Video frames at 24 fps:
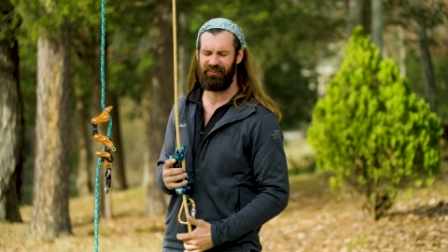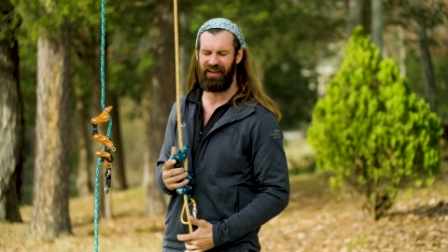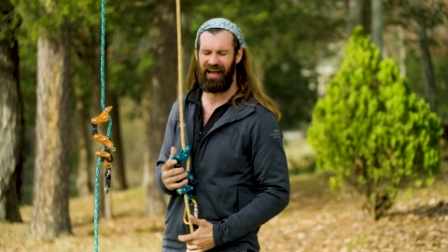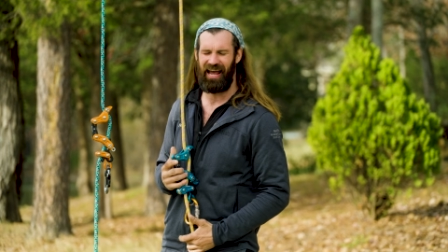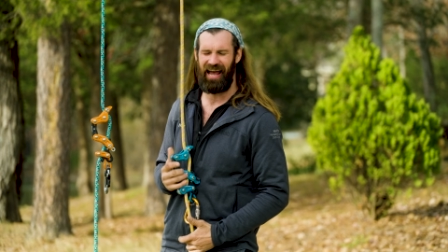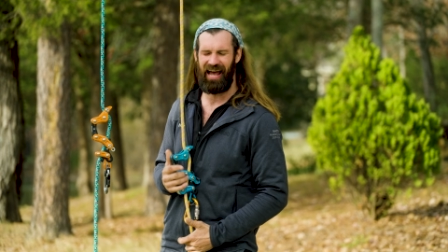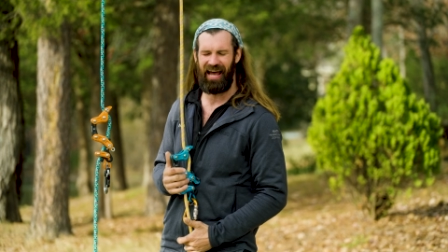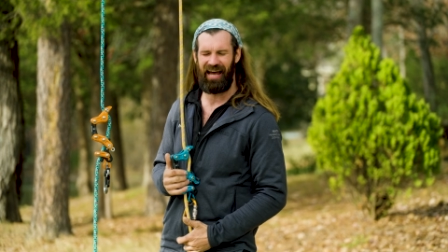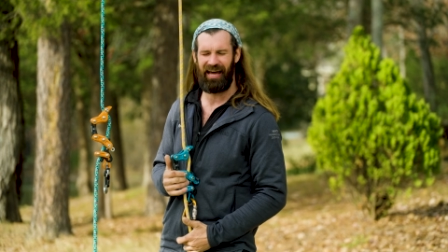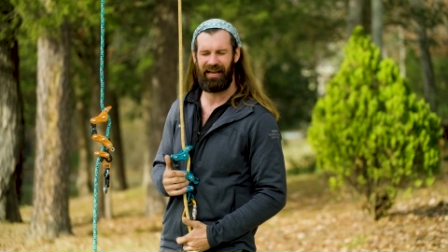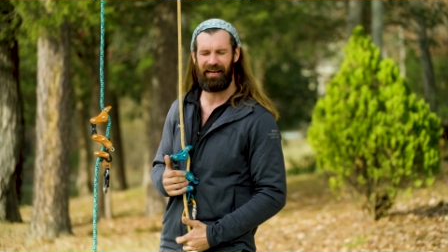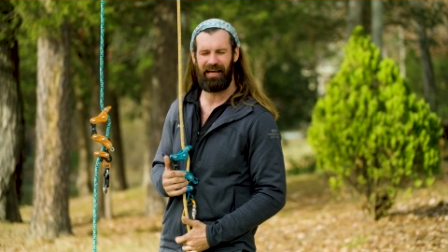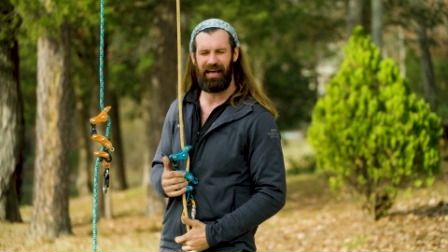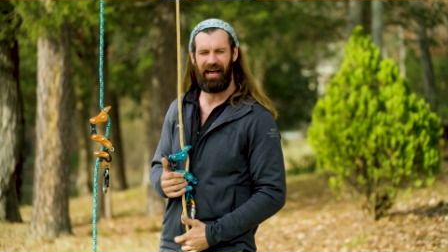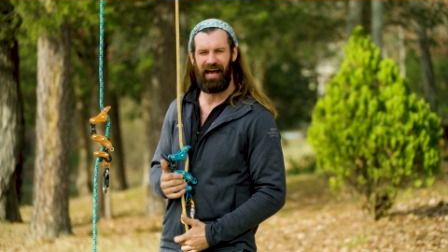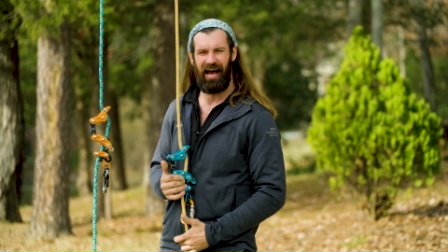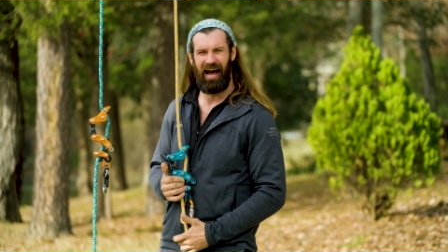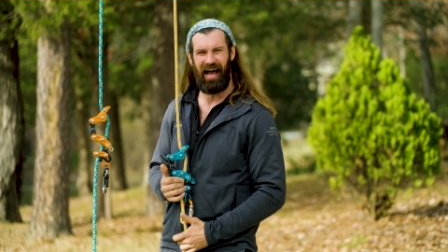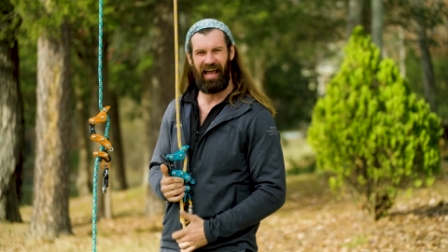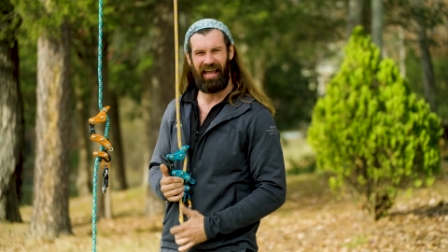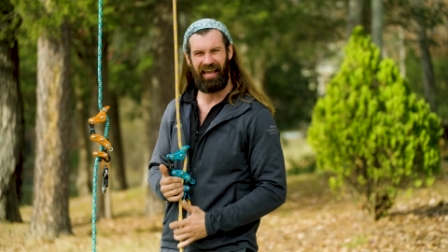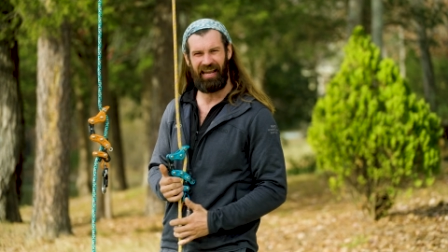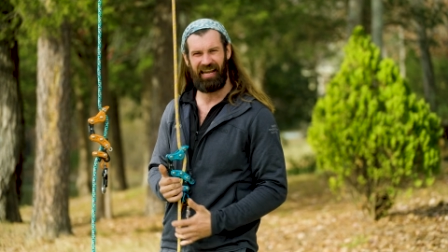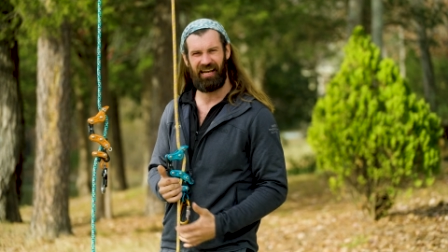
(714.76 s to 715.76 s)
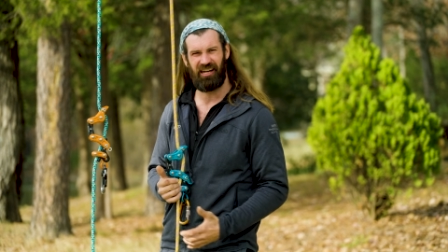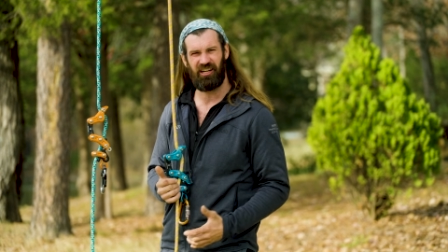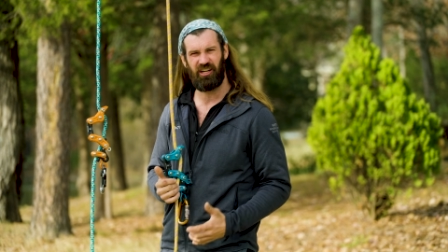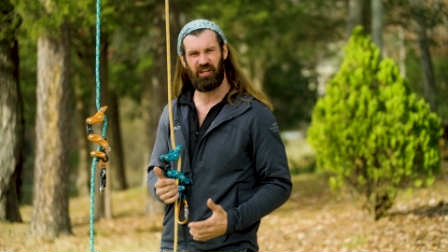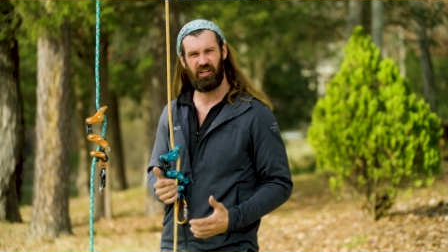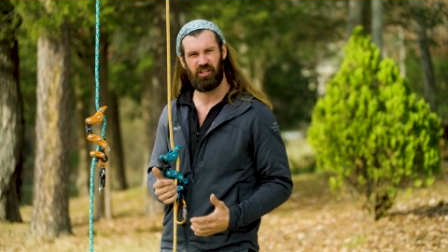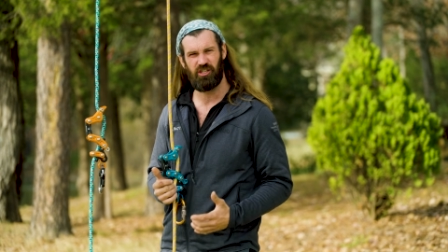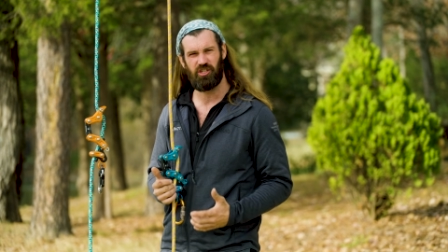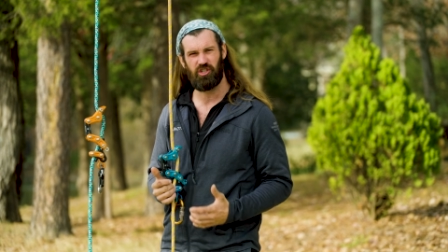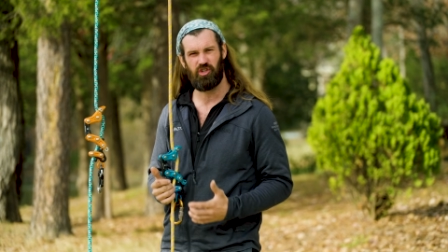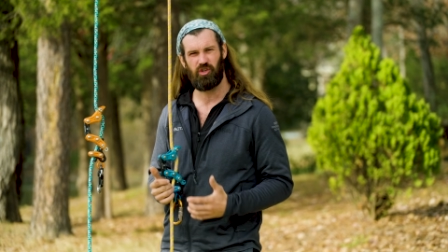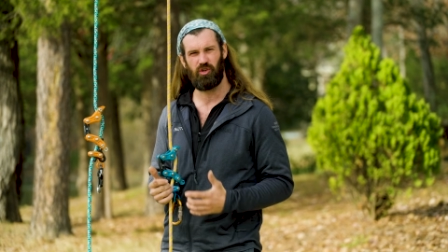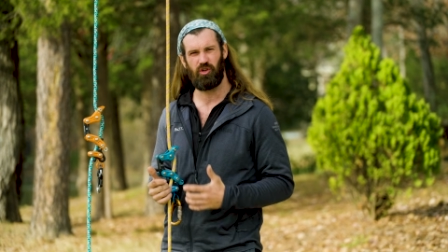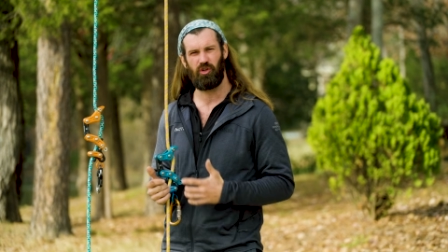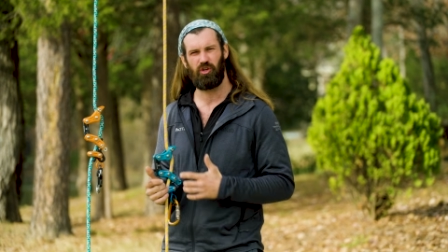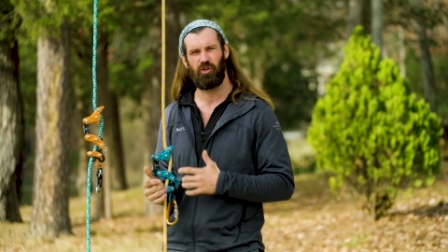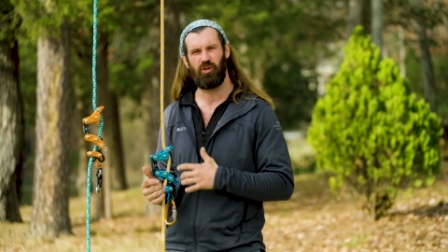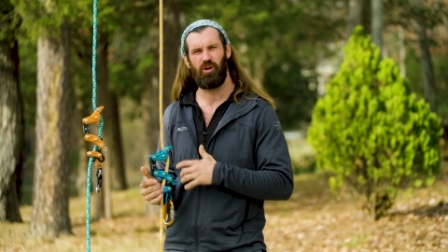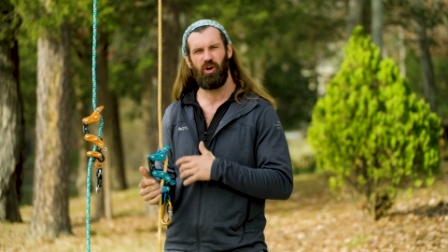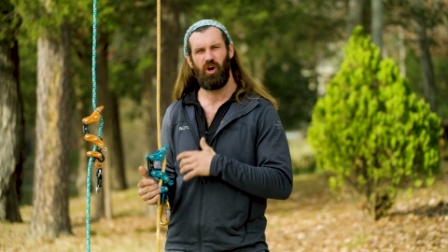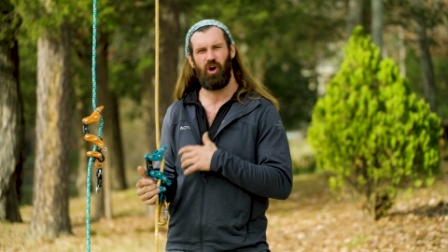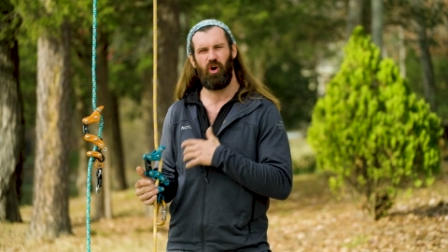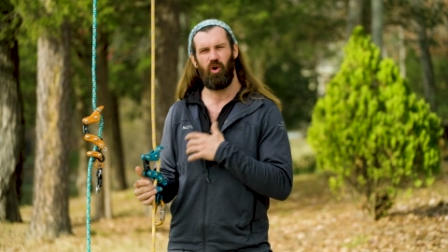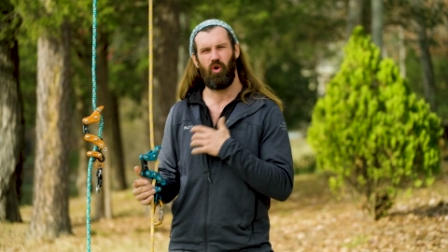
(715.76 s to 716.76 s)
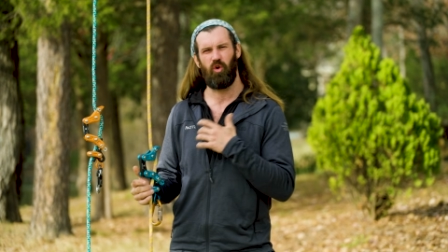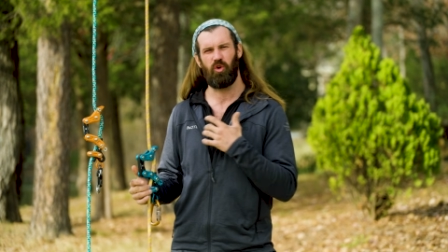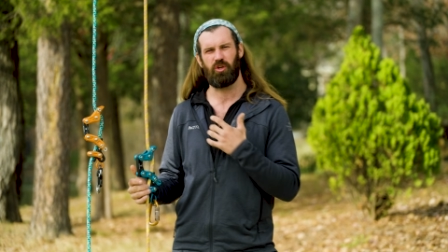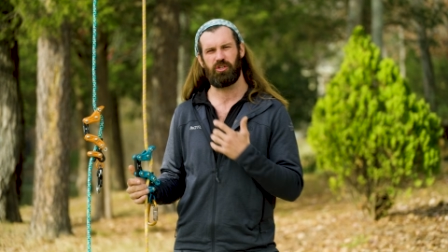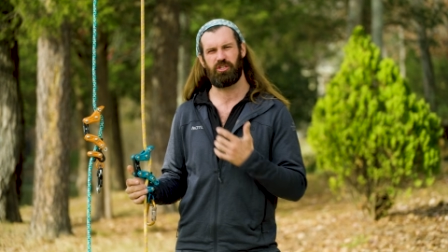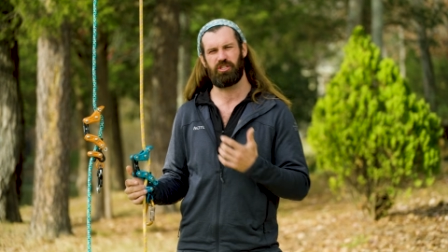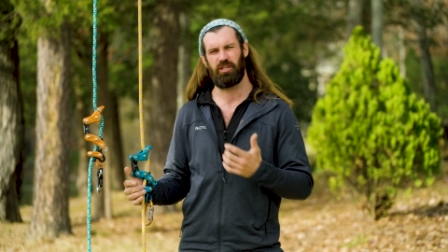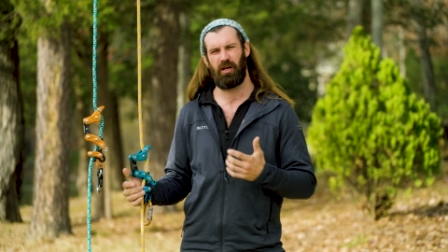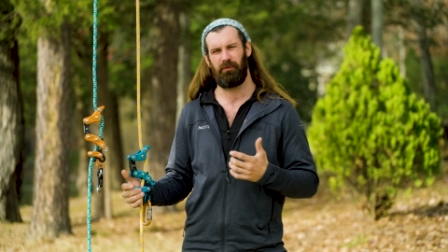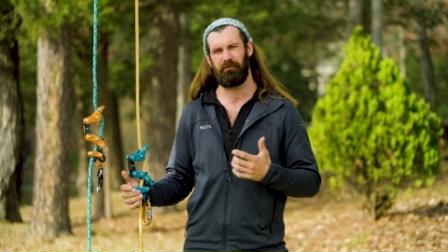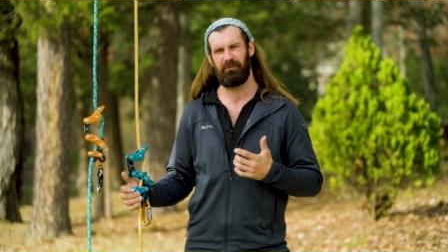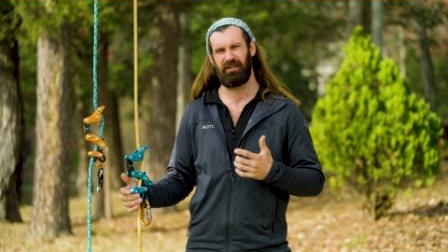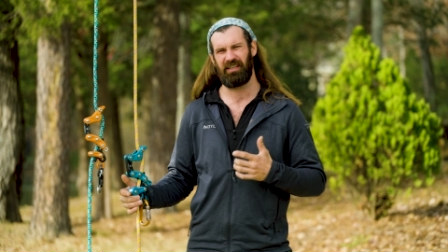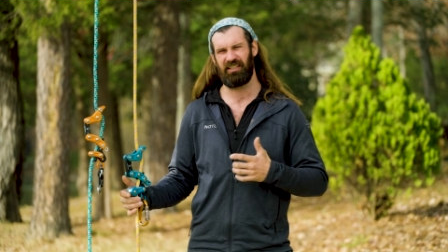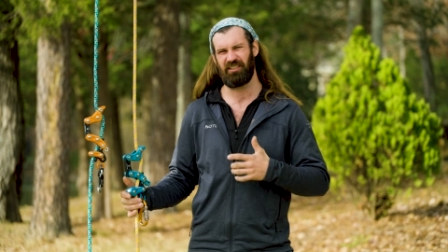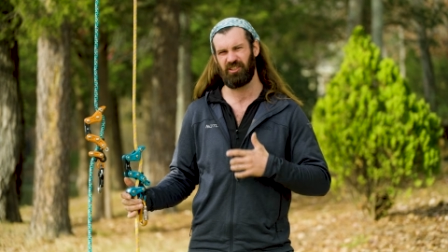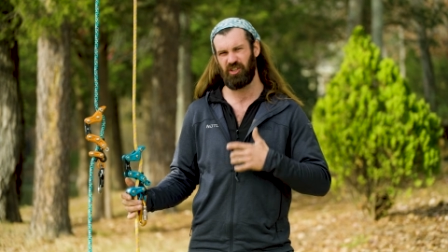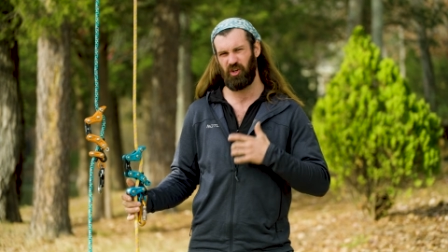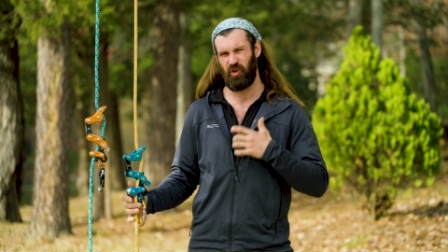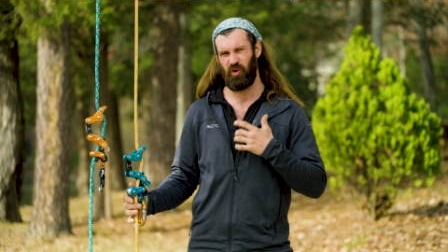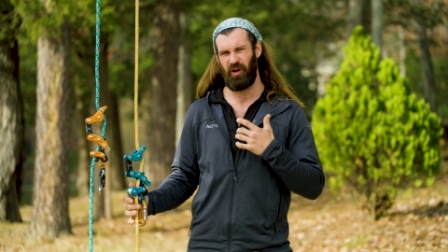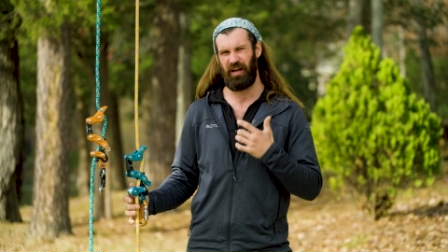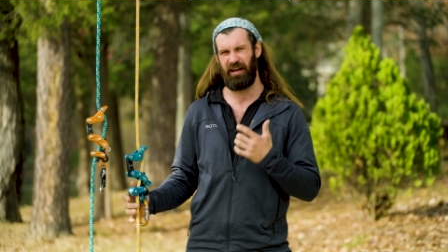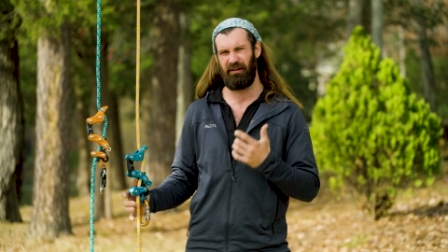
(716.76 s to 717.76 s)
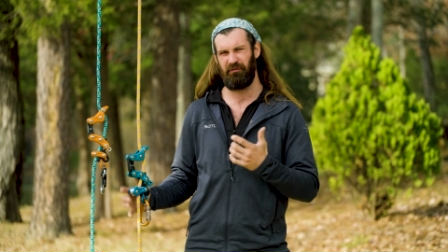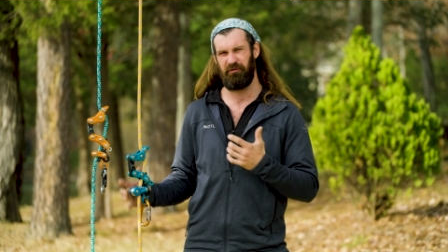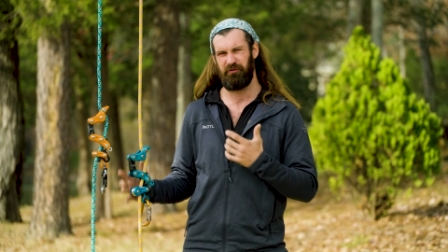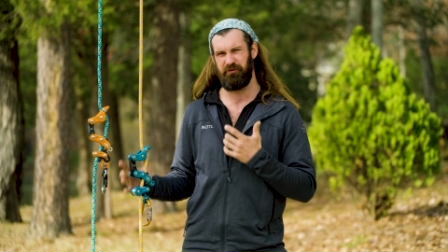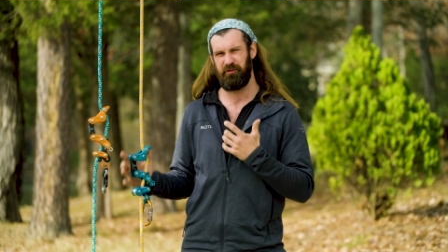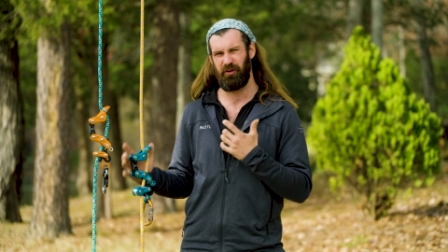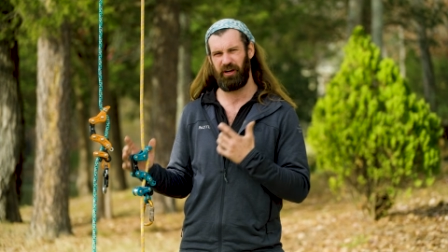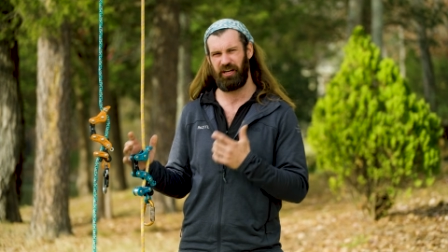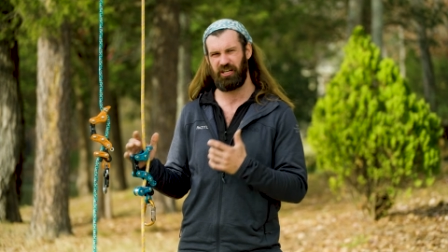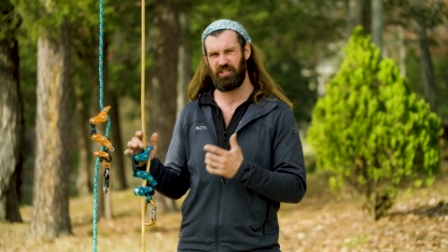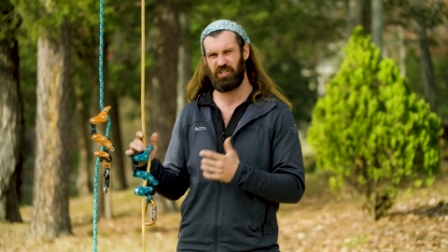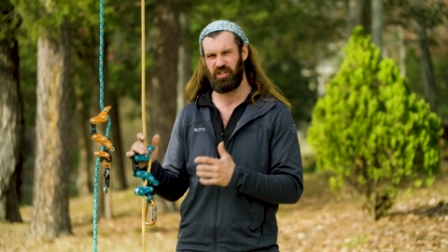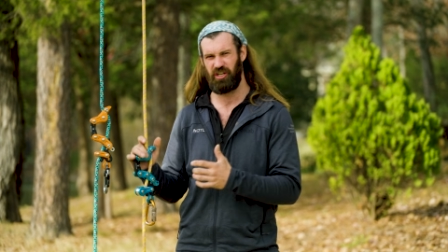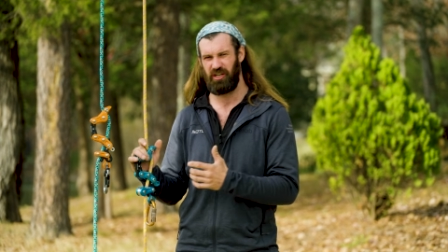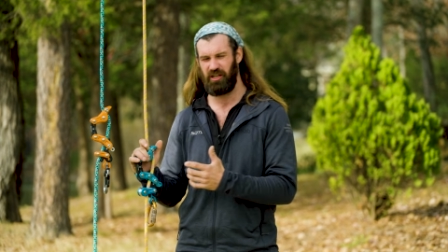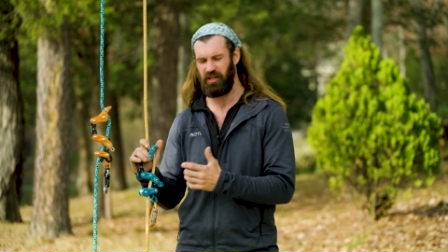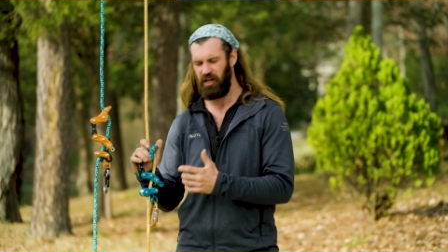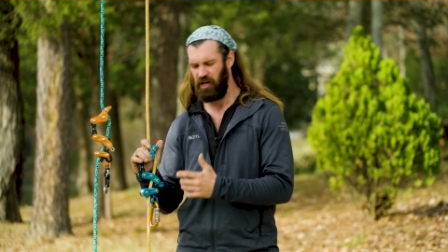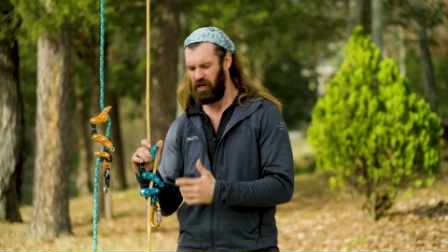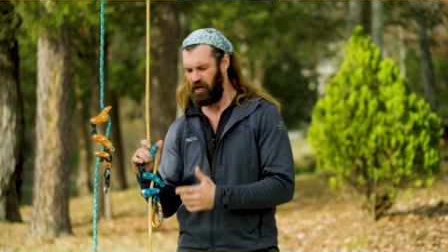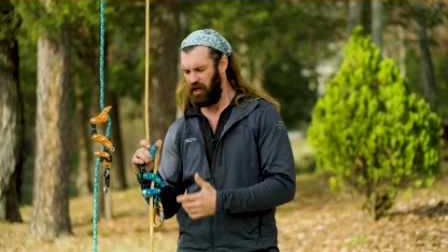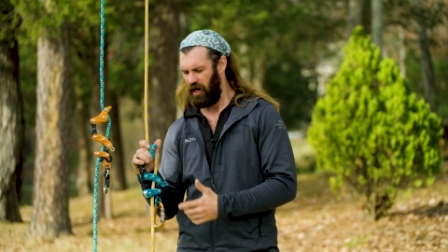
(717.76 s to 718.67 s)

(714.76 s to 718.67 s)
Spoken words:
to add hand control or something to create friction.